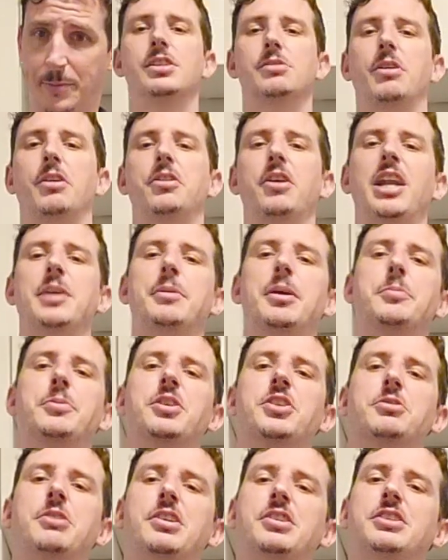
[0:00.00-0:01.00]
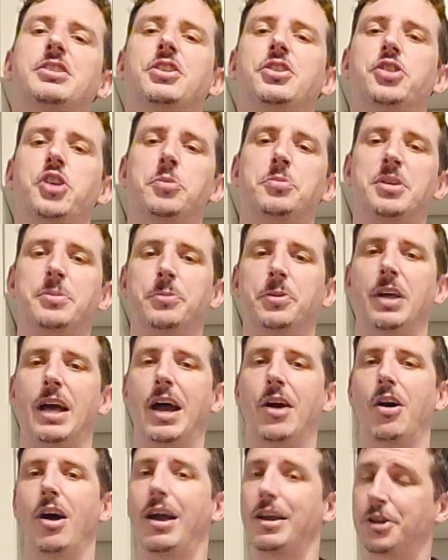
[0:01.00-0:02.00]
So I thought it might be interesting to show people
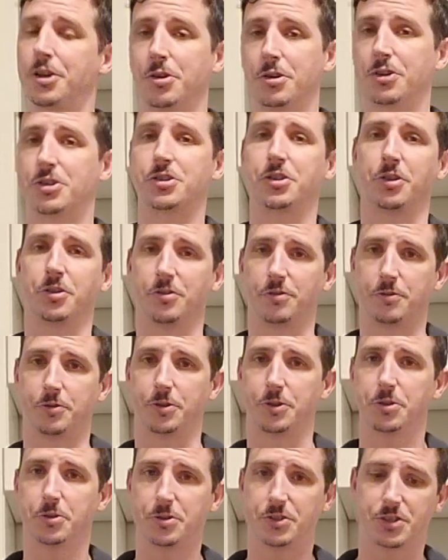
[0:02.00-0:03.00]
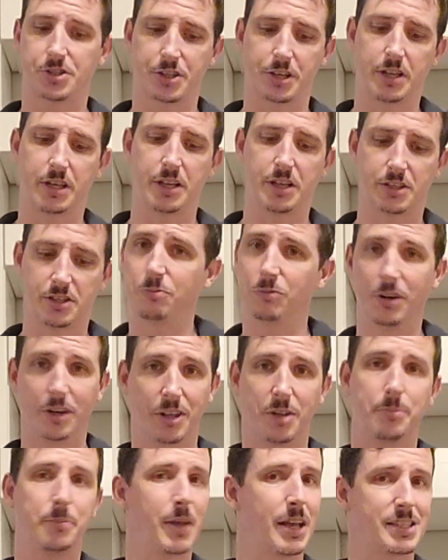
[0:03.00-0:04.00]
how I cook certain foods, and one of
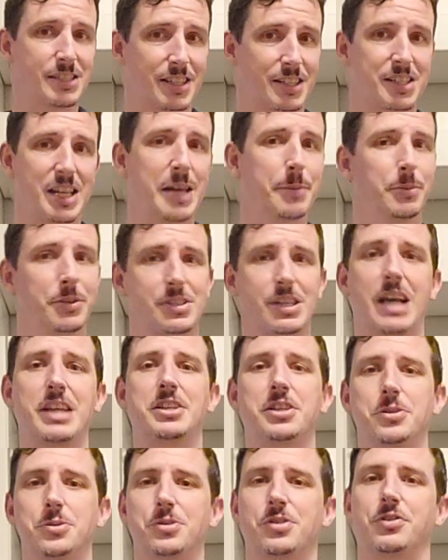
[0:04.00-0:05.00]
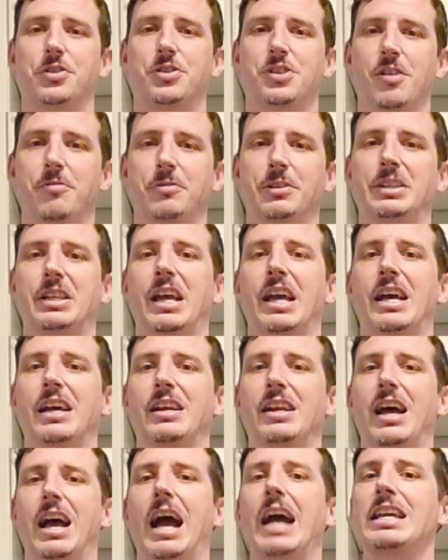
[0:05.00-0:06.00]
the best examples I use for something
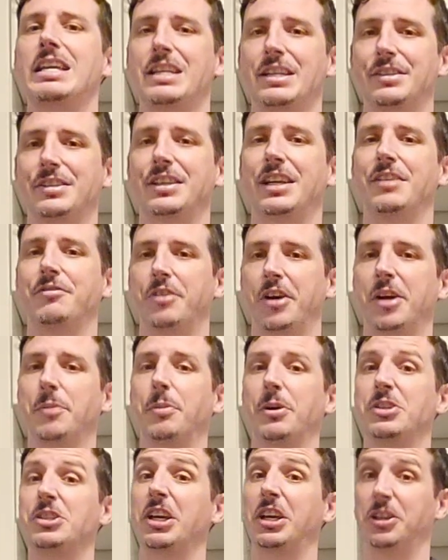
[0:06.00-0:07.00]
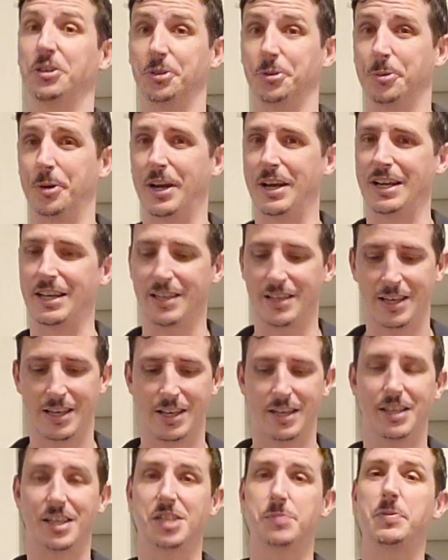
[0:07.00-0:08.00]
that I eat in a very particular way
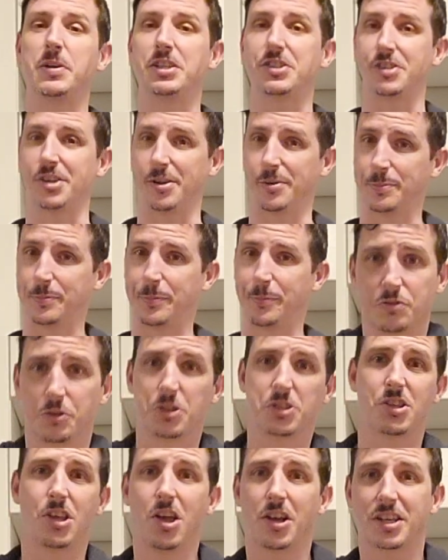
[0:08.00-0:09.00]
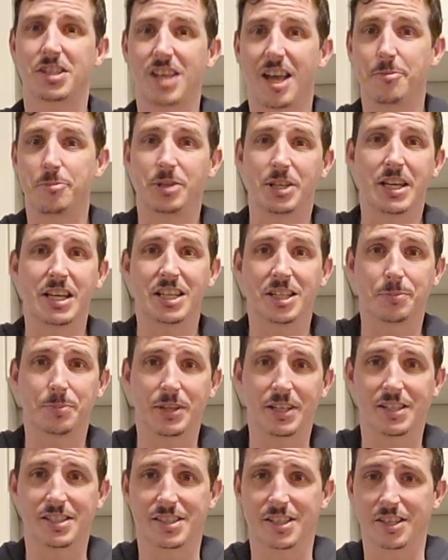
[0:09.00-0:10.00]
is pizza. For as long as I've been eating
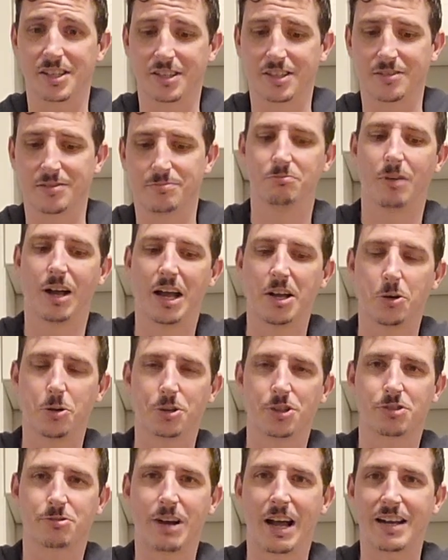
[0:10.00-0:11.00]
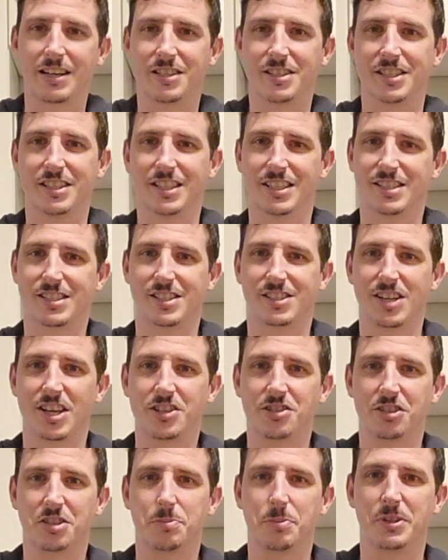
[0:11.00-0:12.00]
pizza, my whole strategy has
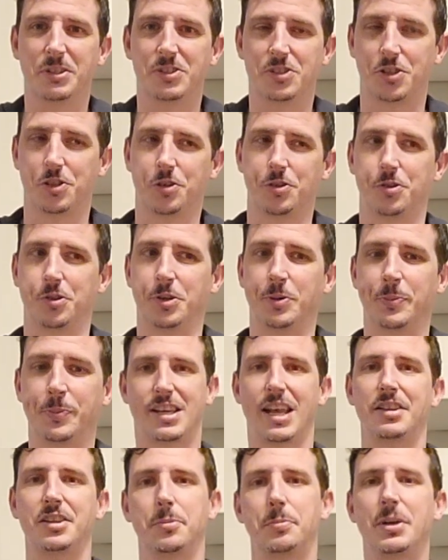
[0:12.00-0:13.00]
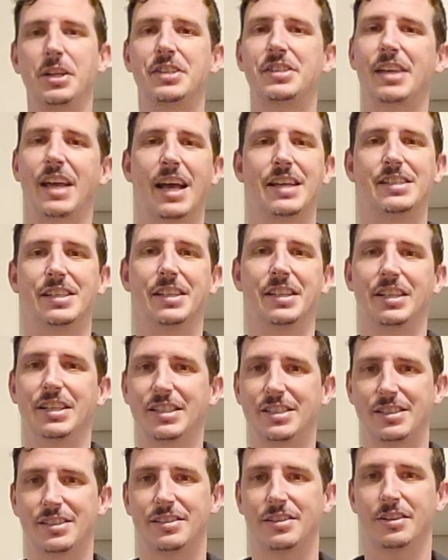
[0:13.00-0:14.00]
essentially been to get the pizza as it
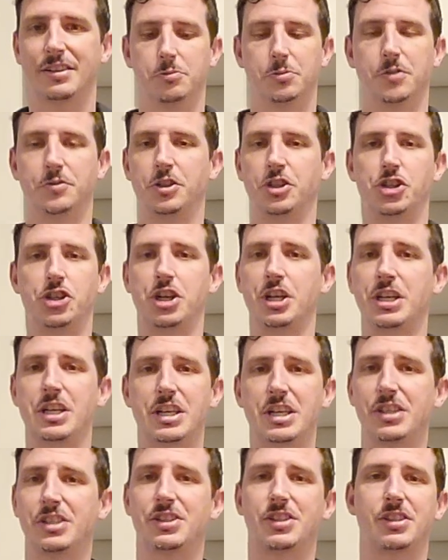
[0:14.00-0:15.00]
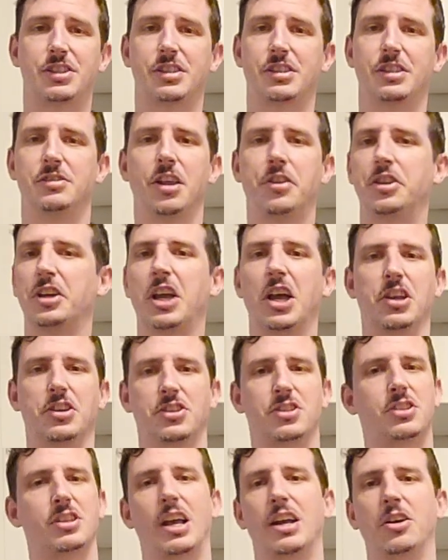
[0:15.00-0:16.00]
is, with the cheese, nothing
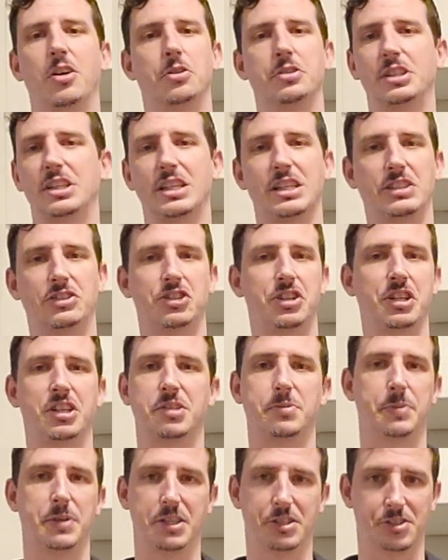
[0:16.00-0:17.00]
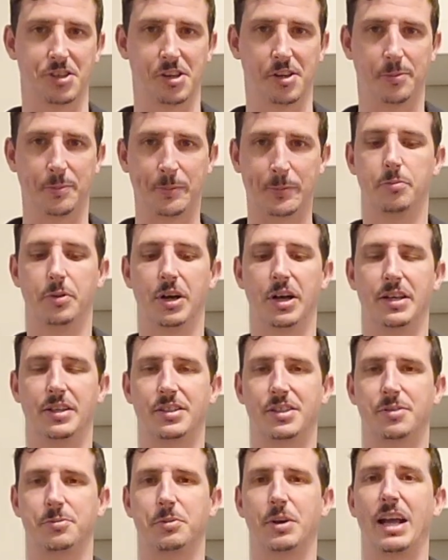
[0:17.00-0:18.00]
else. I only eat cheese pizza. But
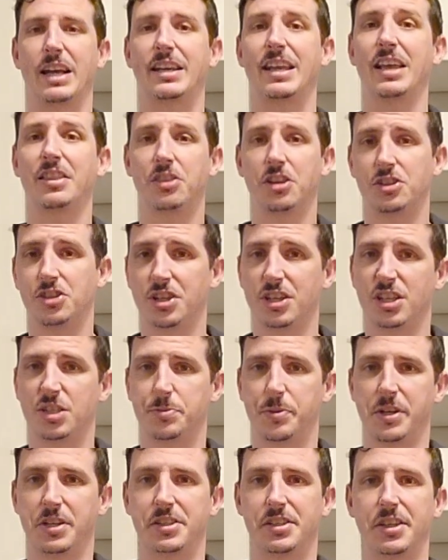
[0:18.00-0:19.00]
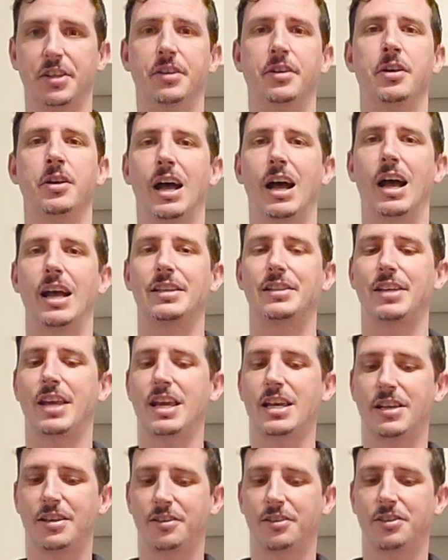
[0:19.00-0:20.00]
when I get the cheese pizza, I
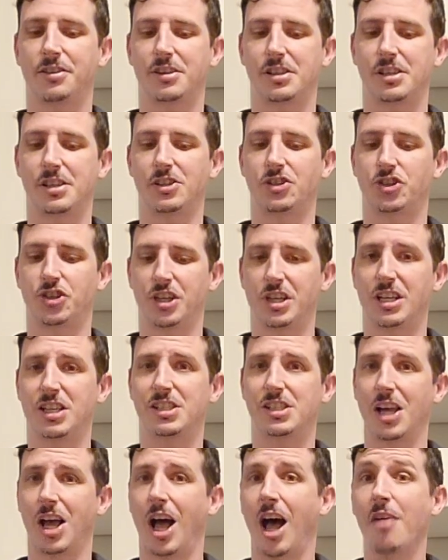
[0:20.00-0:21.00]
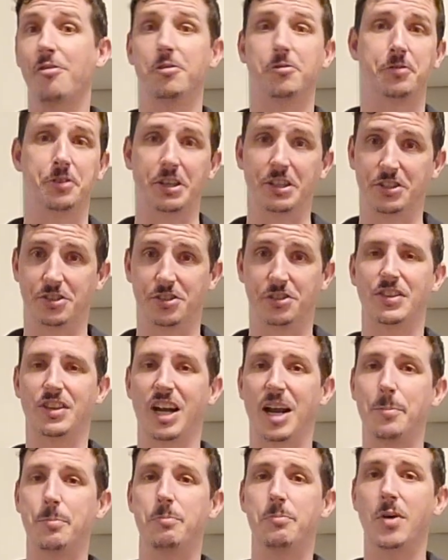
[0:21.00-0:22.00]
take the cheese off of it, and then
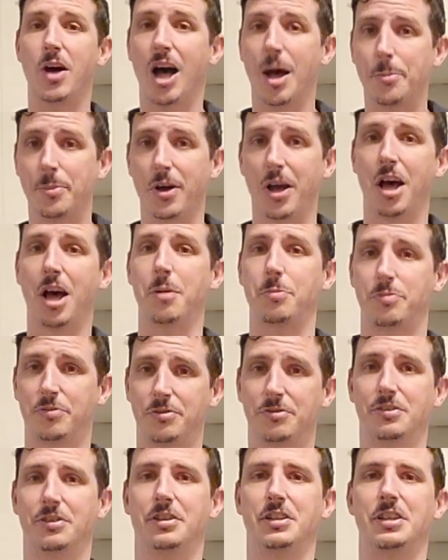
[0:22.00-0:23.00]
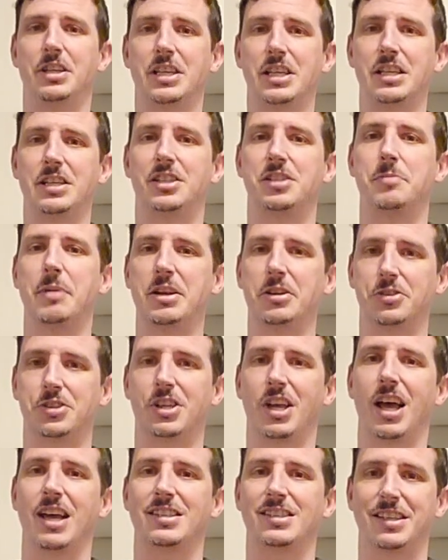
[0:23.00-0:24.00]
I mop up the tomato
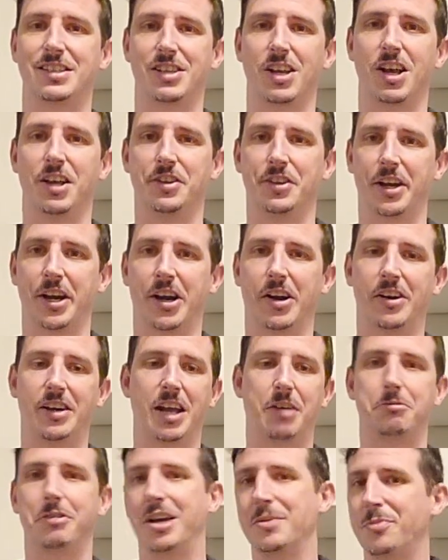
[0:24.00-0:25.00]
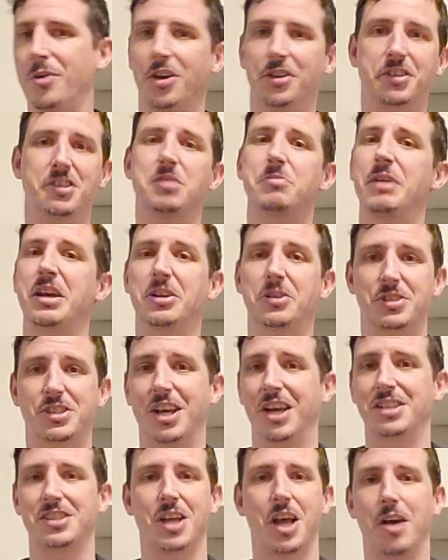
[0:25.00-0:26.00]
sauce that's on there, and I wipe all the tomato
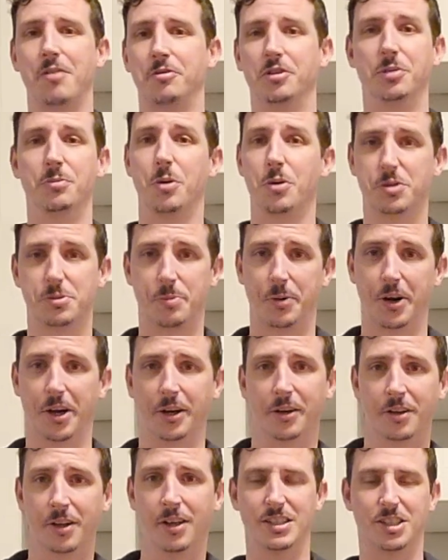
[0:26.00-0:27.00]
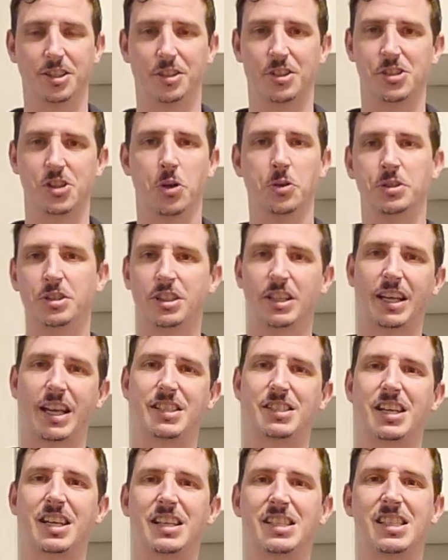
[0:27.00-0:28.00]
sauce off for the most part, until there's only like a
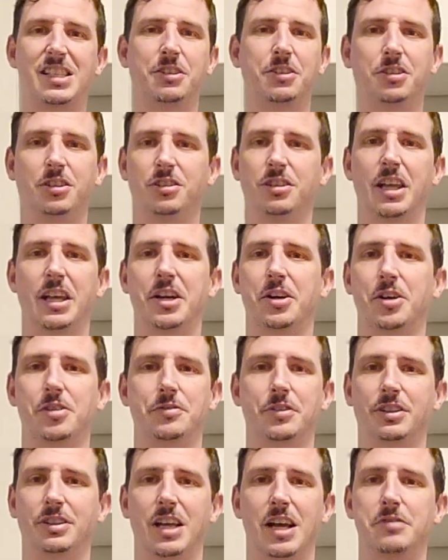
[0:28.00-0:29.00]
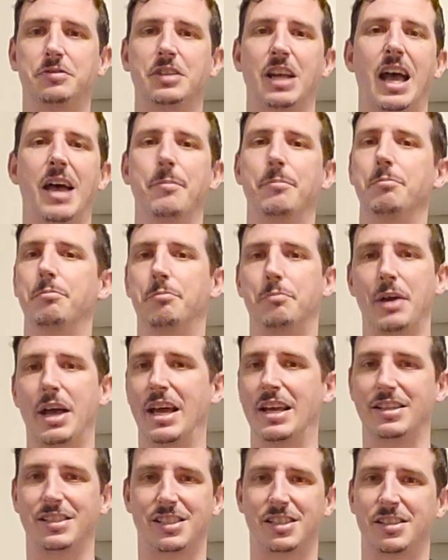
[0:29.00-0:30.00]
teensy little layer of it left at
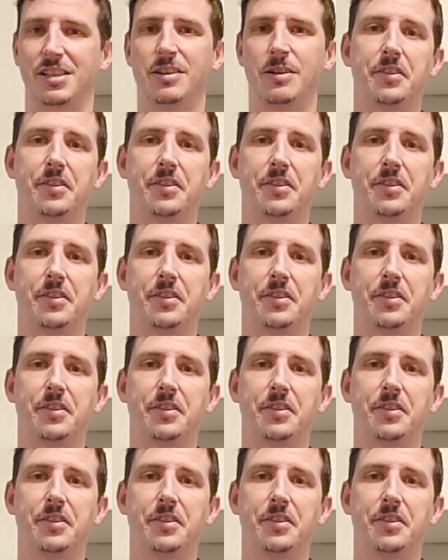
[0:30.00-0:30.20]
best.